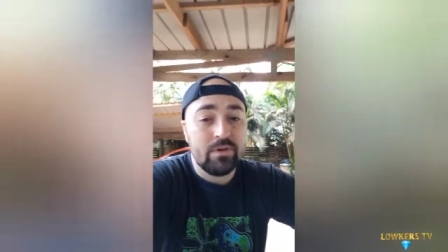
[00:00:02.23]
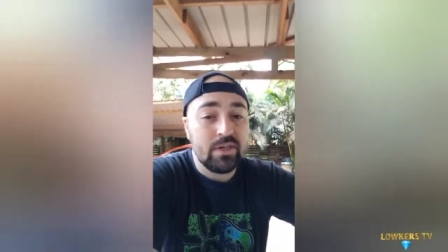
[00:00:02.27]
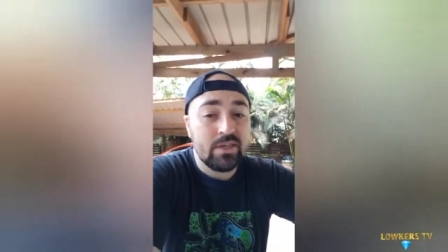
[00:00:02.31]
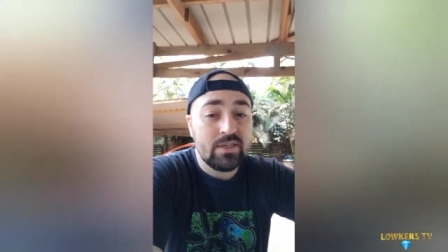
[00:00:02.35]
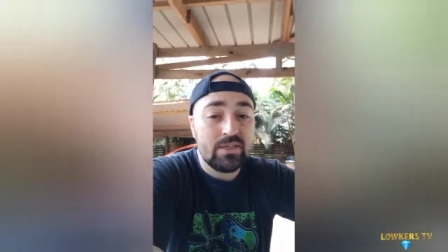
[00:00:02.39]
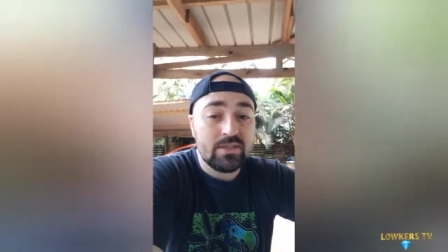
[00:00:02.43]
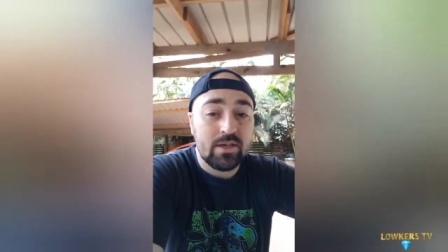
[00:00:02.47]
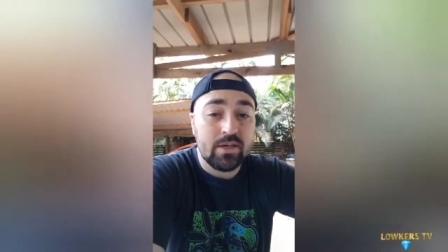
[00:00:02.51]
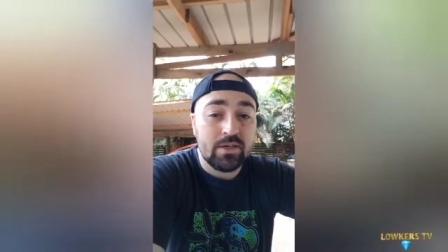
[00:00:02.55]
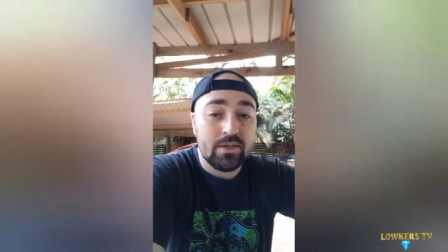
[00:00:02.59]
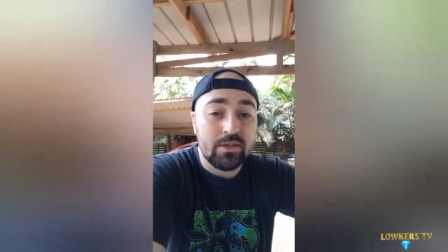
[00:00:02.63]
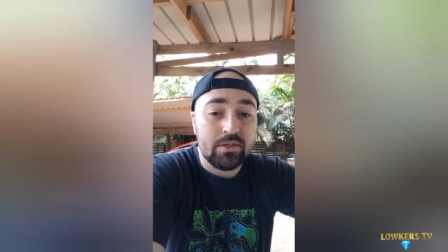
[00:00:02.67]

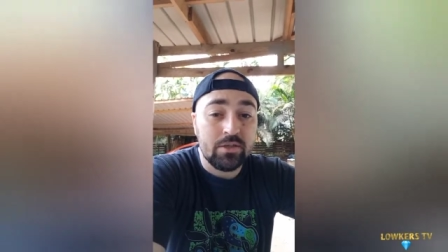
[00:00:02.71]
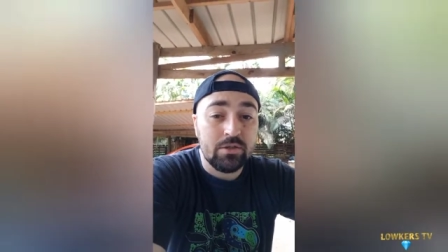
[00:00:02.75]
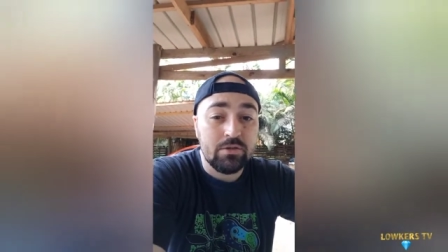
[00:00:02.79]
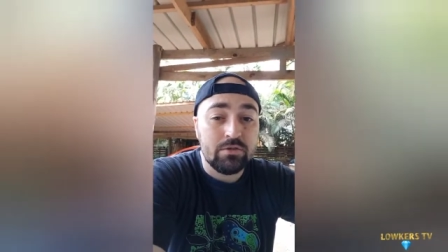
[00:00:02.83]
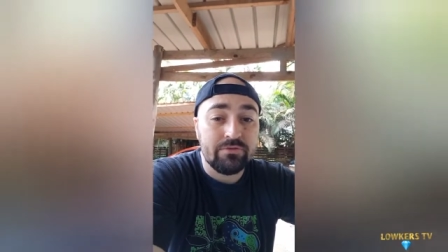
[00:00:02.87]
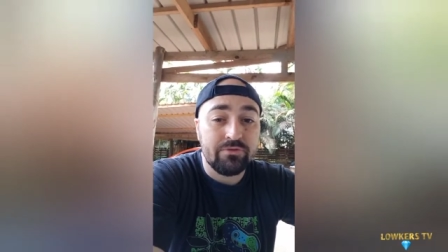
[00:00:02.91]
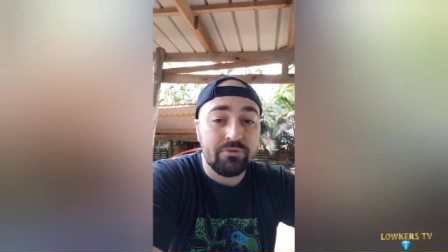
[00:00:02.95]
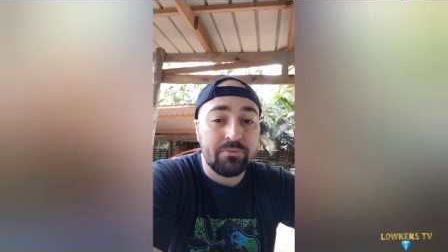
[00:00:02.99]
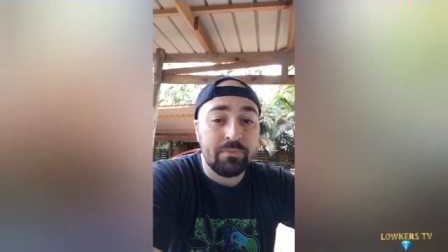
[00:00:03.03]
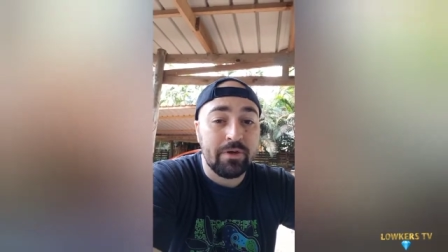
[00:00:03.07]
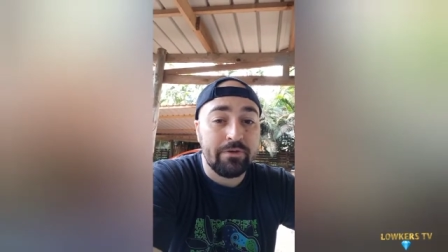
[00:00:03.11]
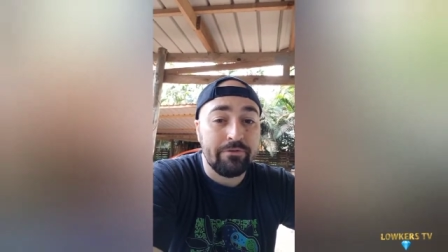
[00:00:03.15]
exciting news
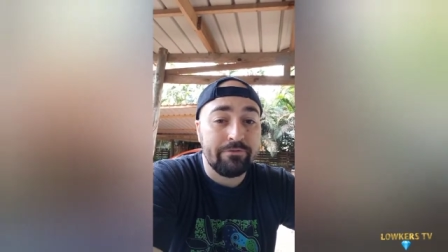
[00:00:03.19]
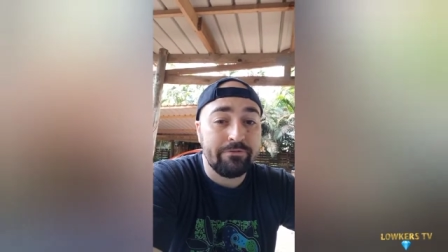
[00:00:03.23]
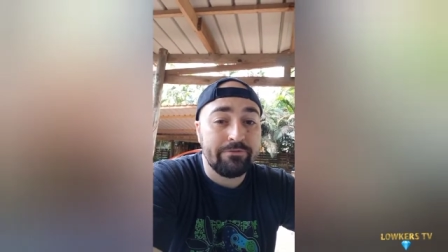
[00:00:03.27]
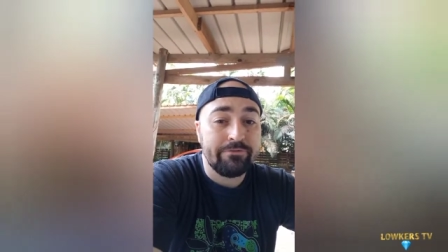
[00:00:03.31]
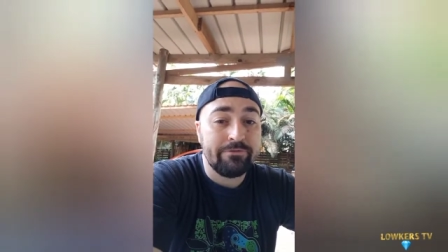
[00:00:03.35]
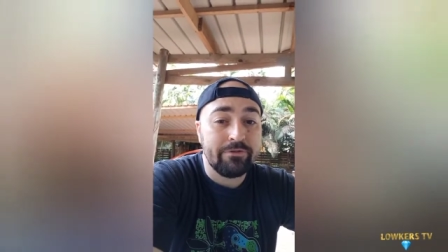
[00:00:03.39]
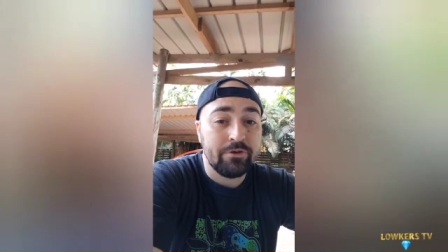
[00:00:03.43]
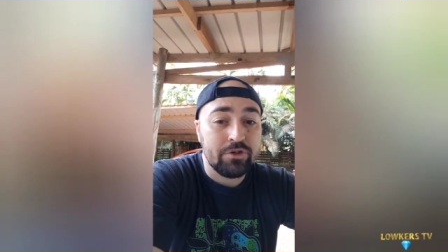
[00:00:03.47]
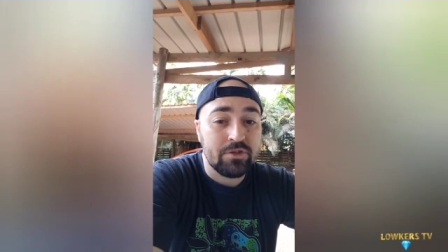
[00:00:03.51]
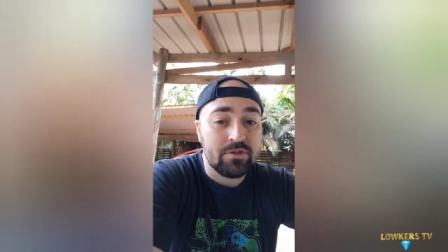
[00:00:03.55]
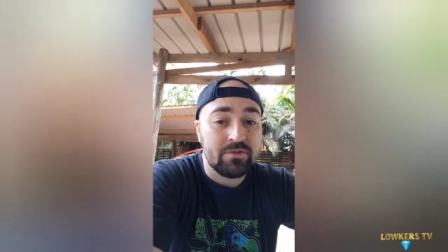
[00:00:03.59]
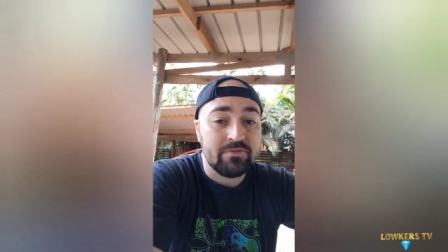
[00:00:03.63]
for my
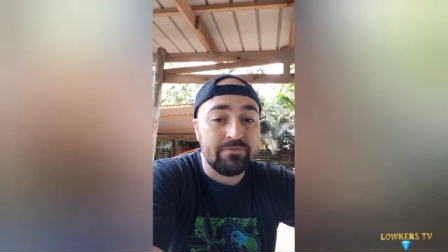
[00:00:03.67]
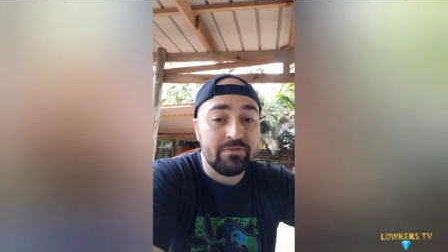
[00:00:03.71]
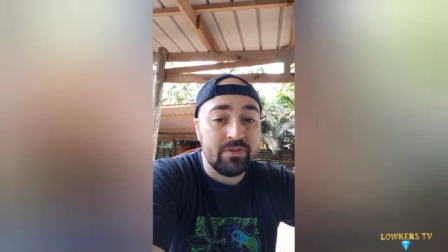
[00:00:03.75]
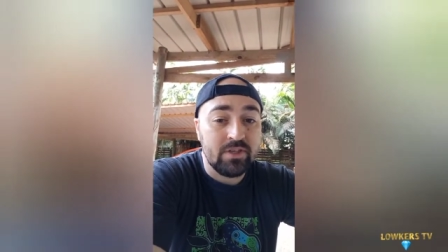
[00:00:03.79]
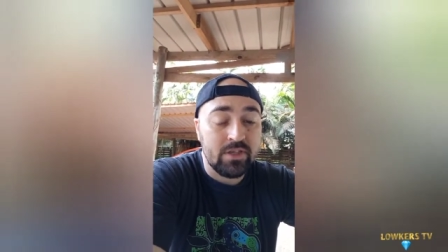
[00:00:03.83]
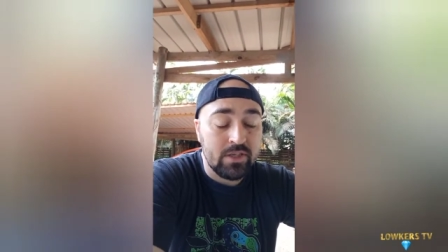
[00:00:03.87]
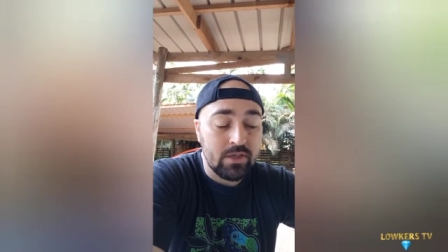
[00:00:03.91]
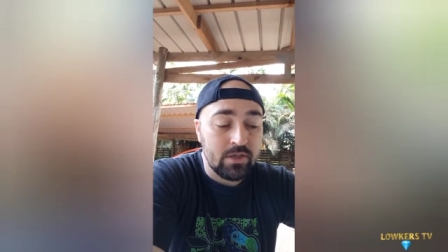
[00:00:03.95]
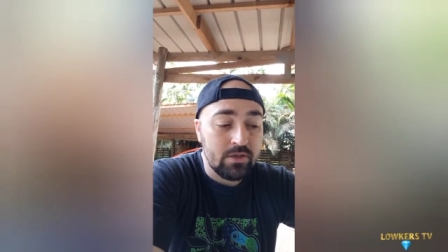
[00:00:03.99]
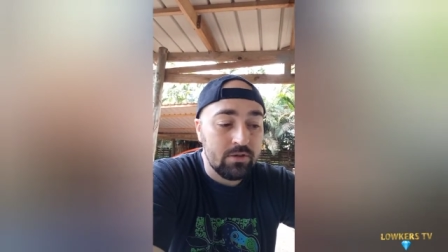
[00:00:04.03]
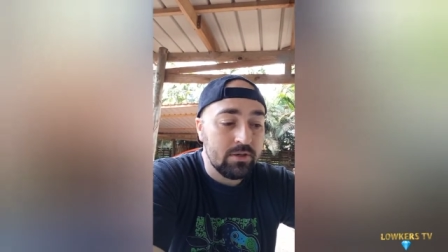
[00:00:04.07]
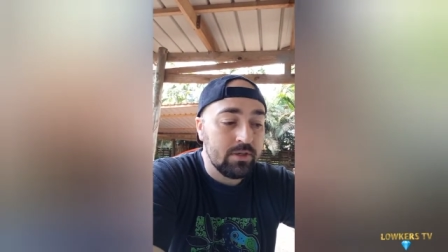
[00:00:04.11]
first
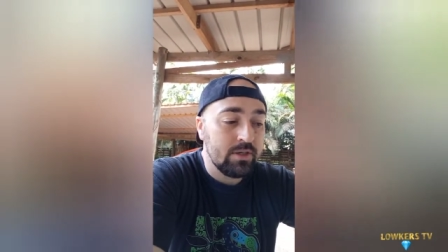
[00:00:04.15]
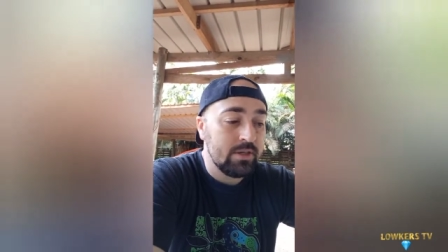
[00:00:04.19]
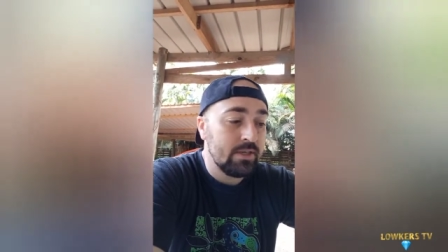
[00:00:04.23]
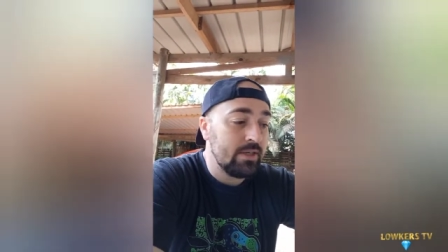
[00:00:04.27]
video.